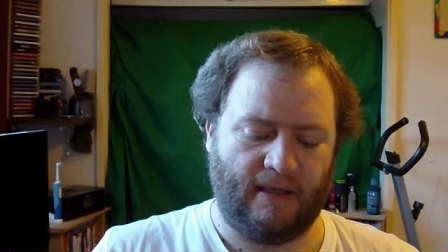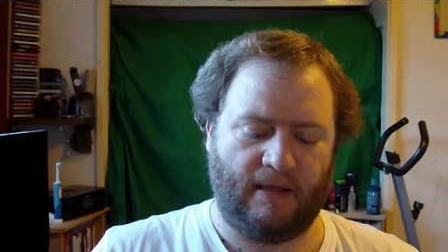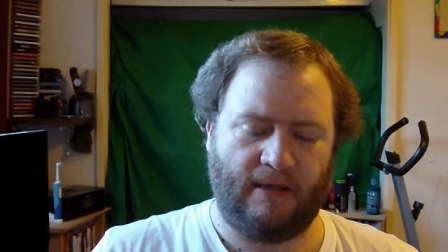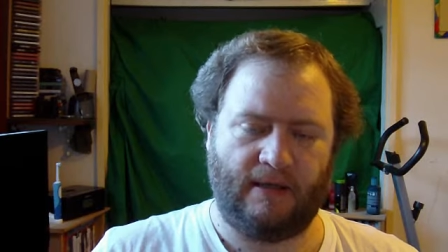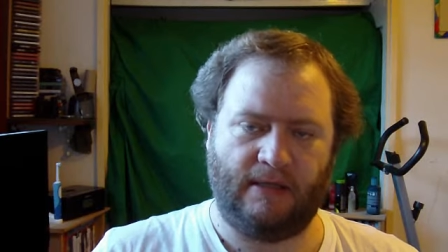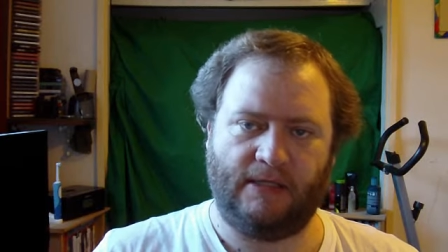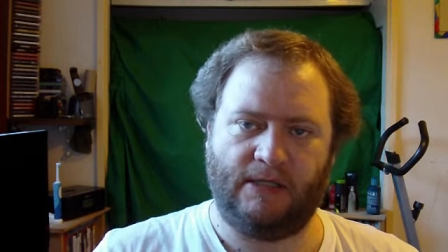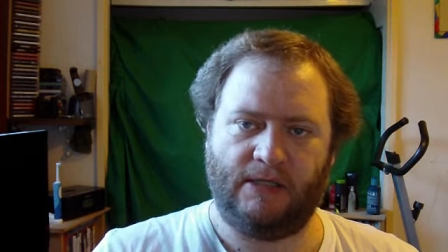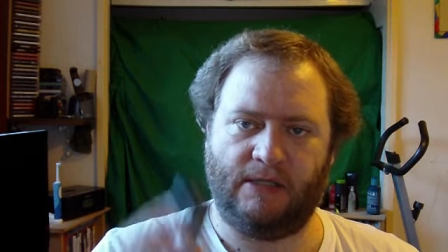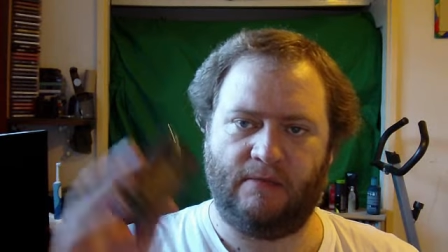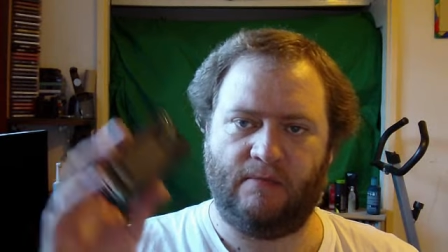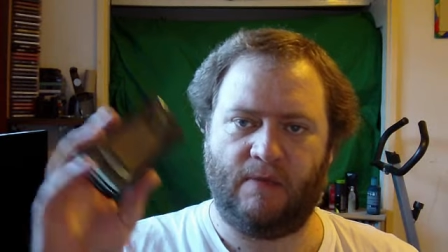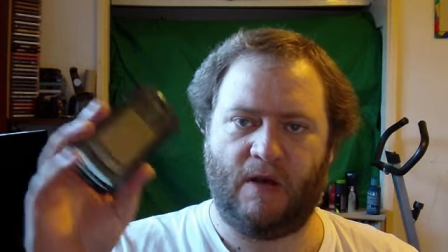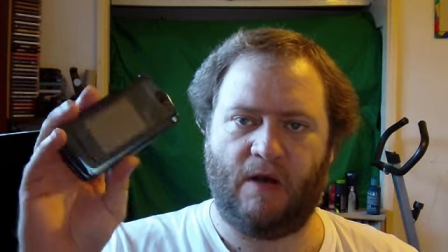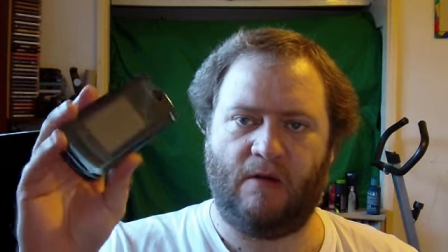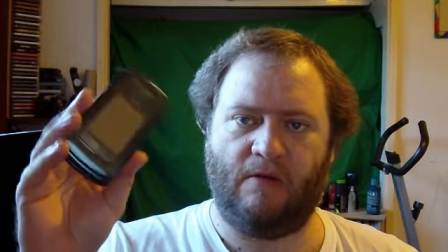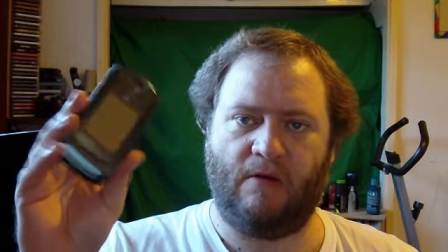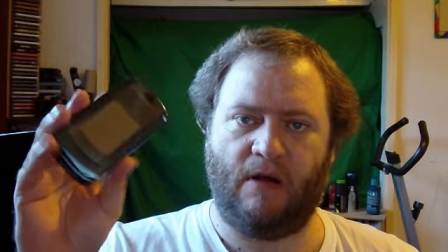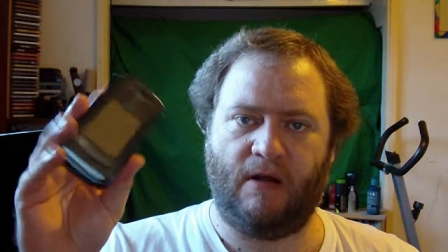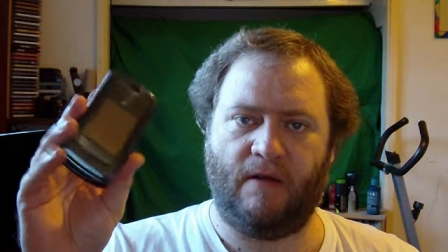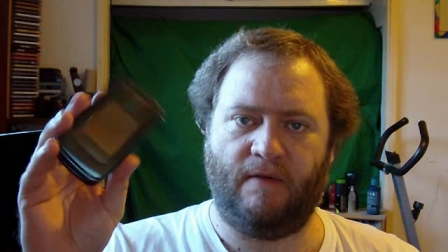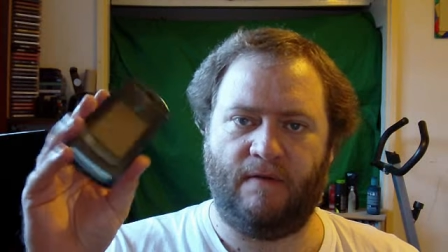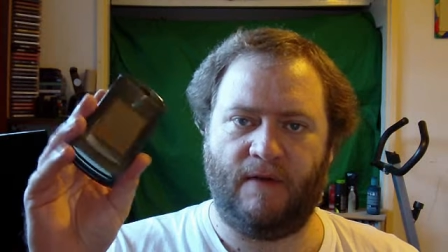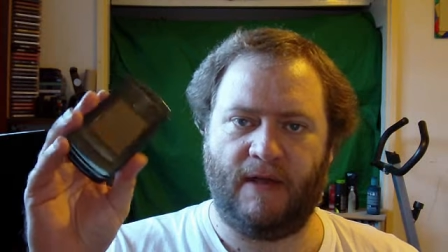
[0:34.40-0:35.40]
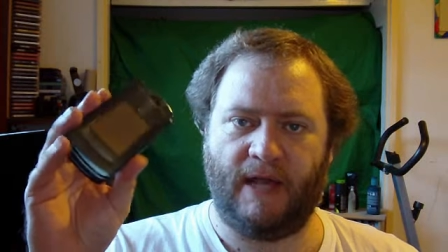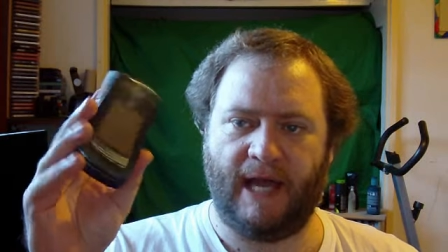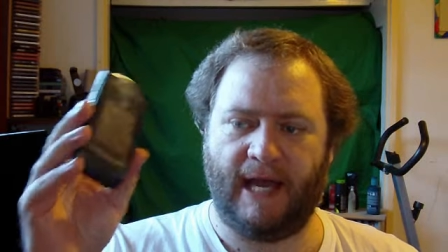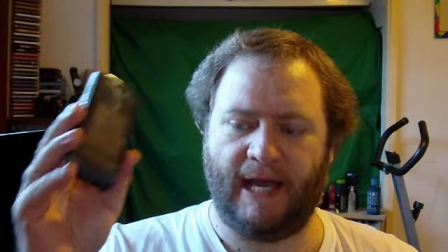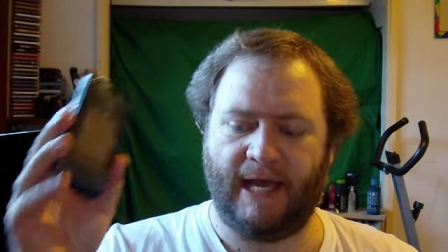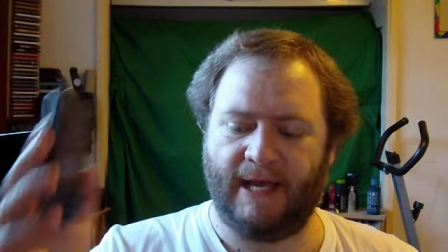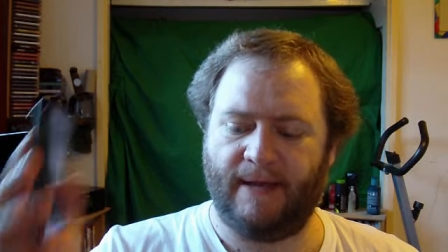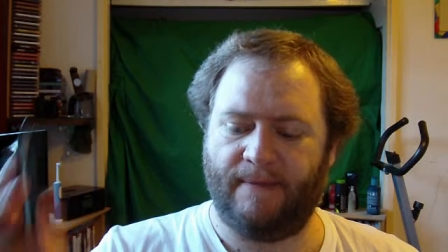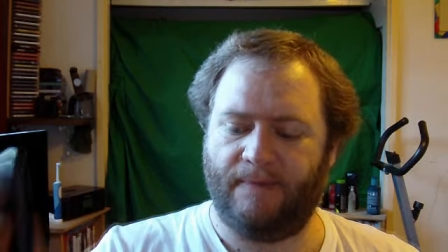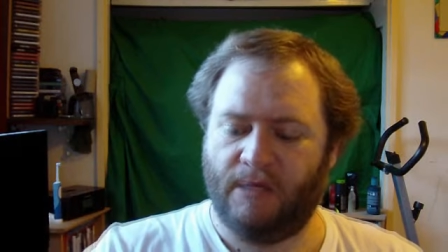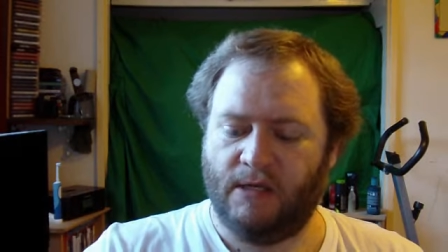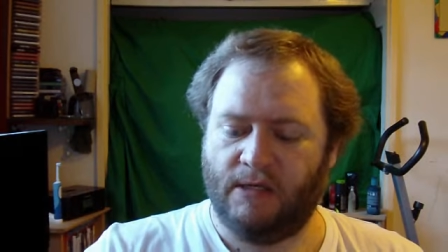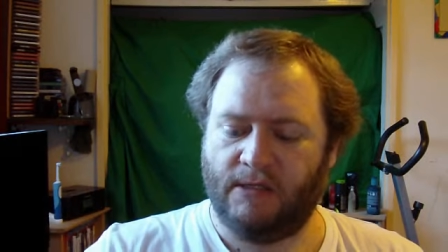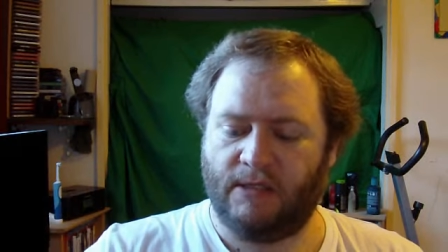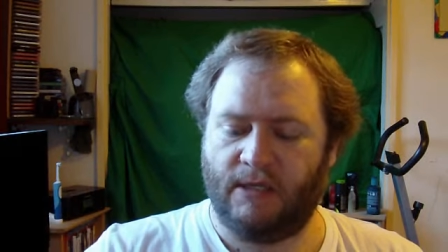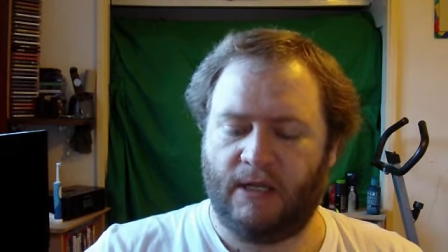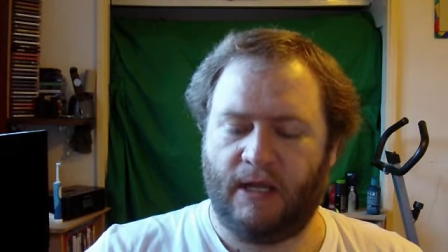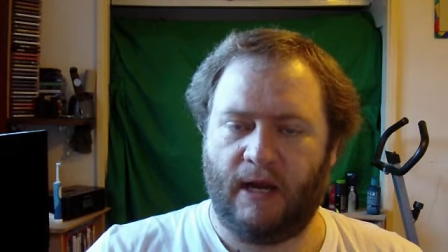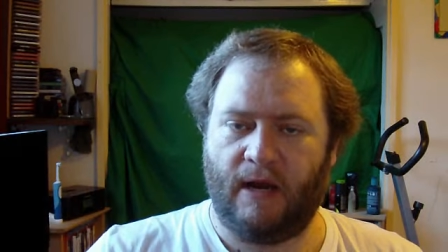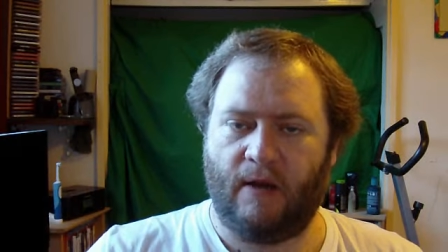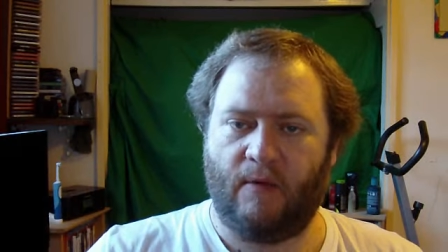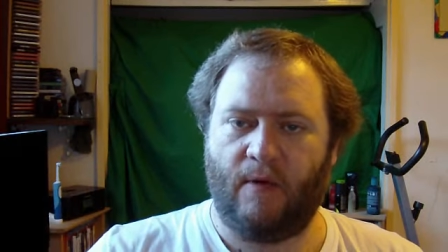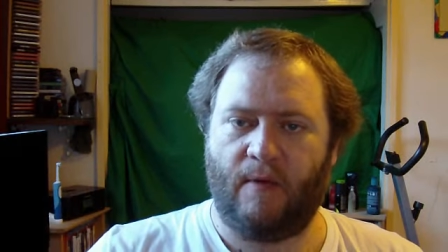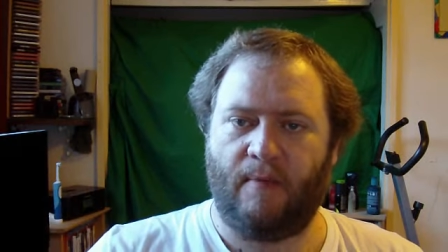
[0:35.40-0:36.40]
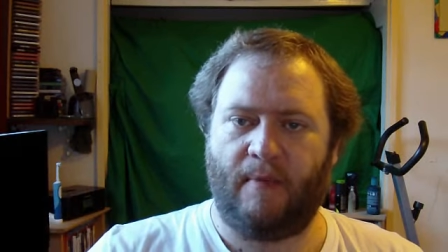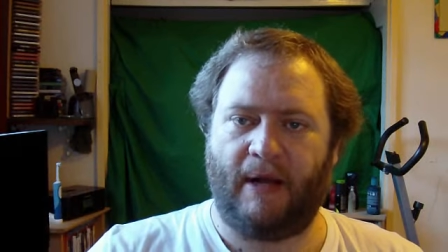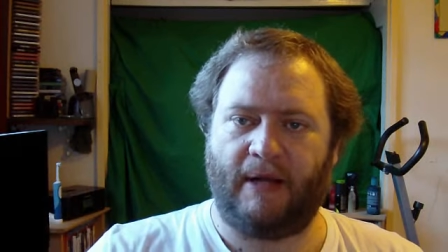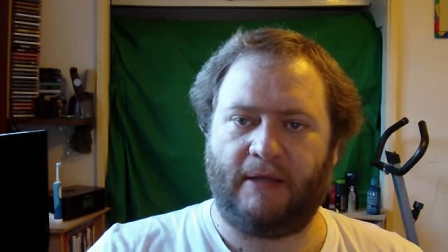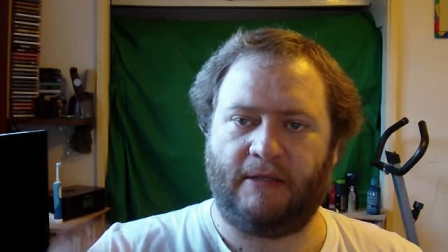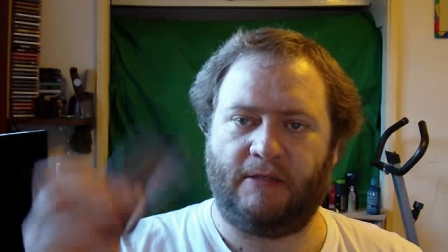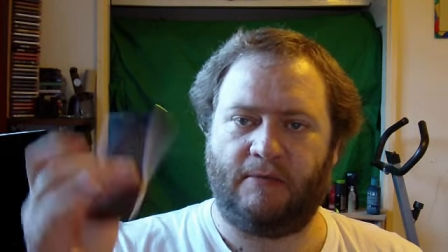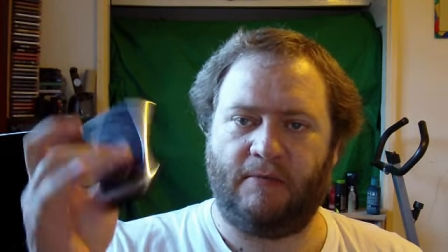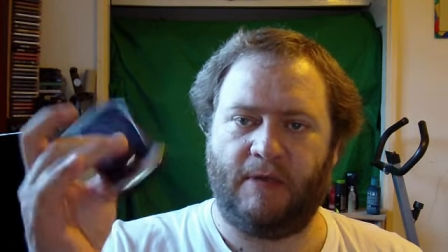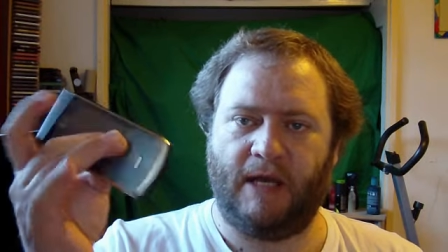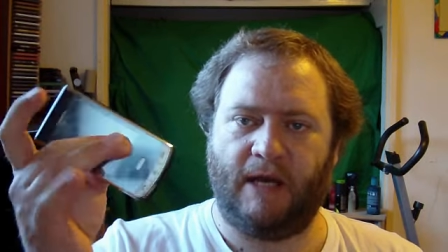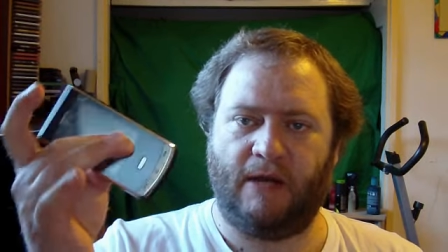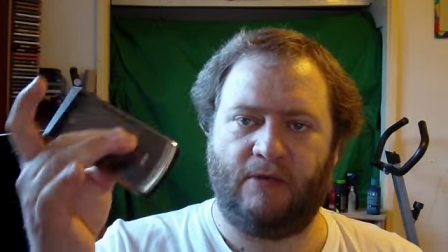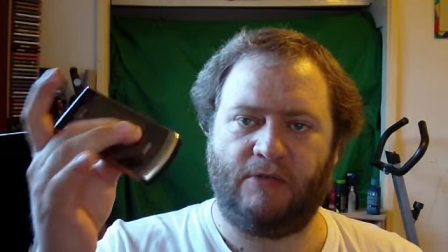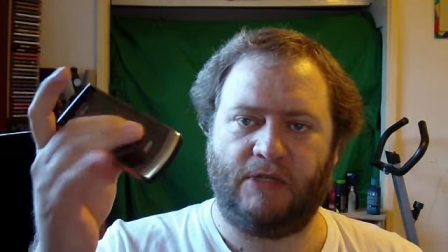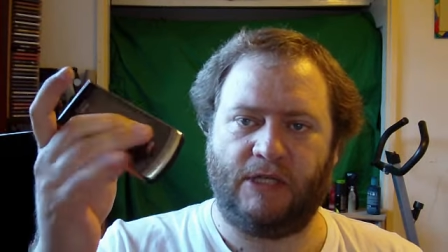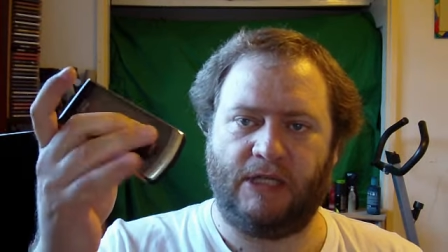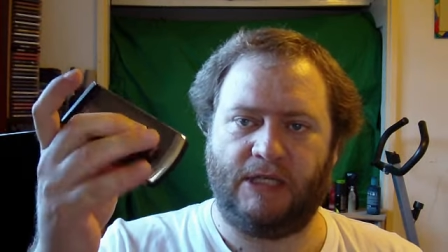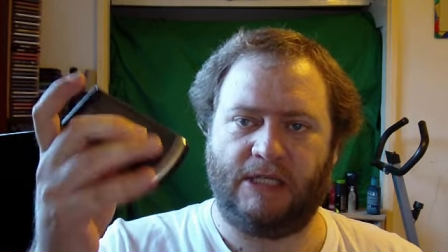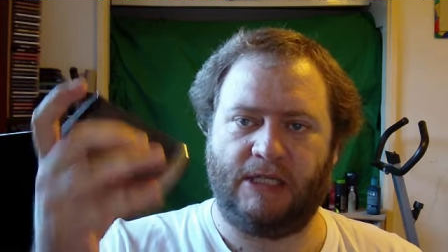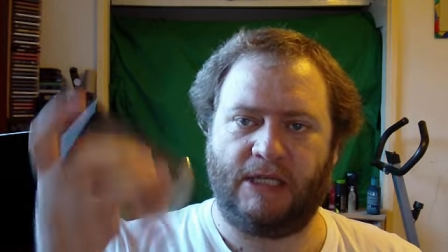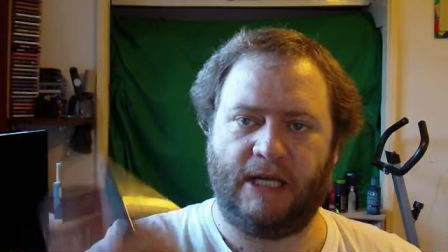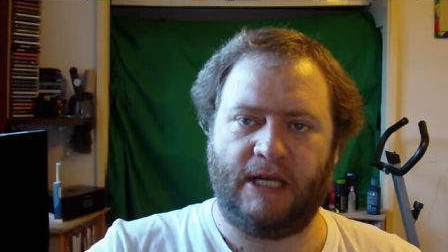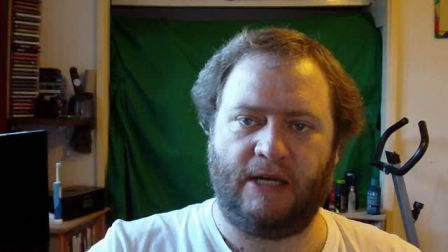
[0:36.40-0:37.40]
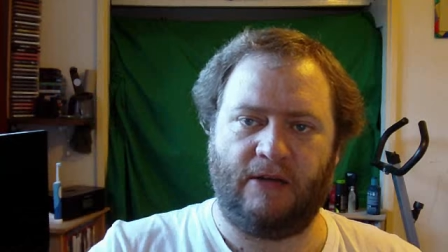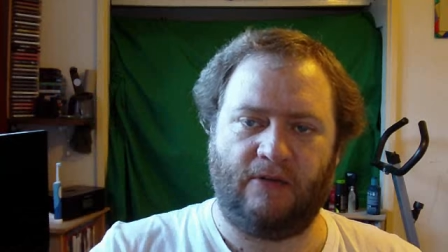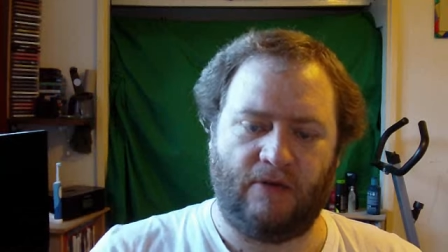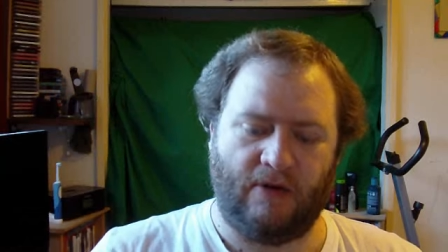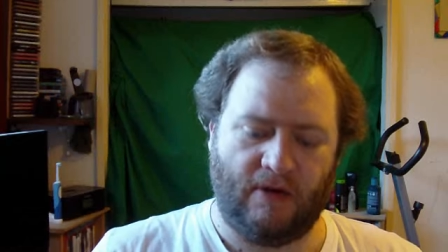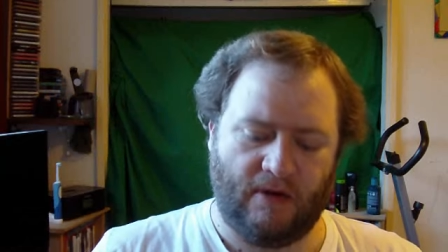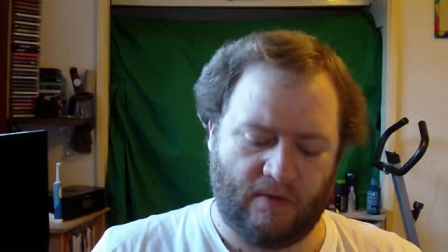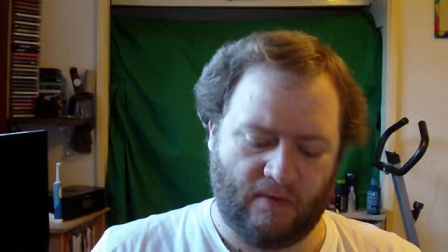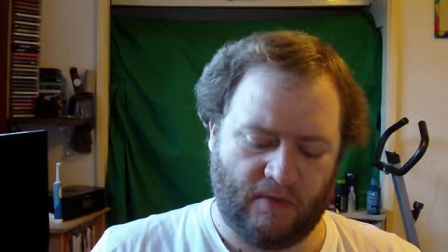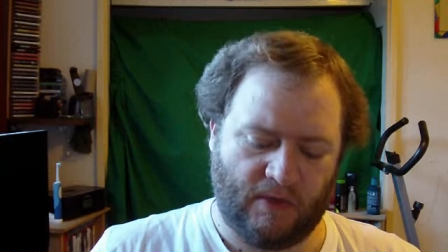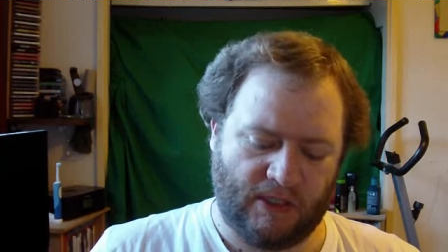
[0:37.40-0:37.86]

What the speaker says: And this is the Motorola V8. So then I went back to my LG Secret,